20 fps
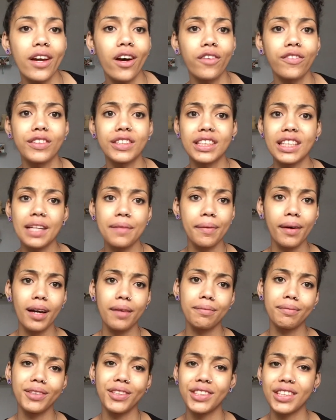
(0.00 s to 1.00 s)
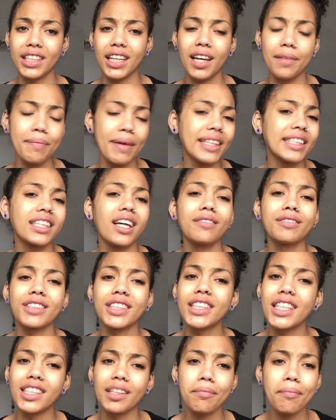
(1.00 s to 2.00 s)
obviously, but I'm using it at bedtime, so it
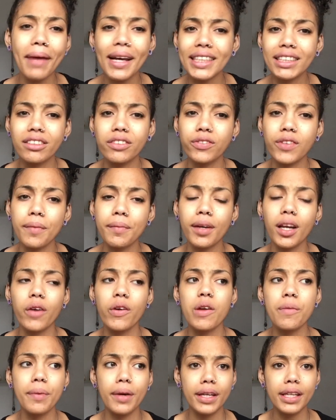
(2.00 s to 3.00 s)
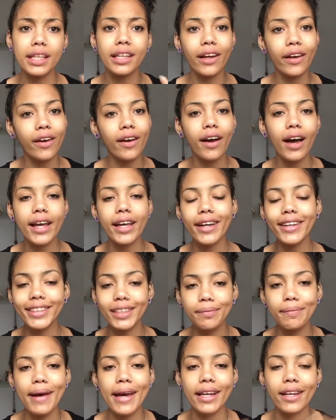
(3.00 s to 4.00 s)
doesn't matter if I'm glowy, but you know, I go to
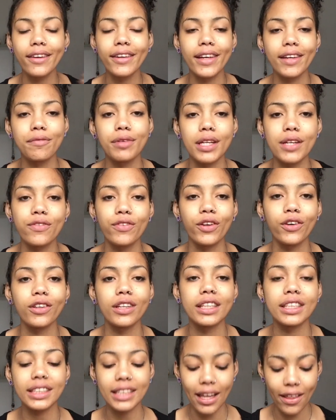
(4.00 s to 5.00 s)
bed looking pretty flawless.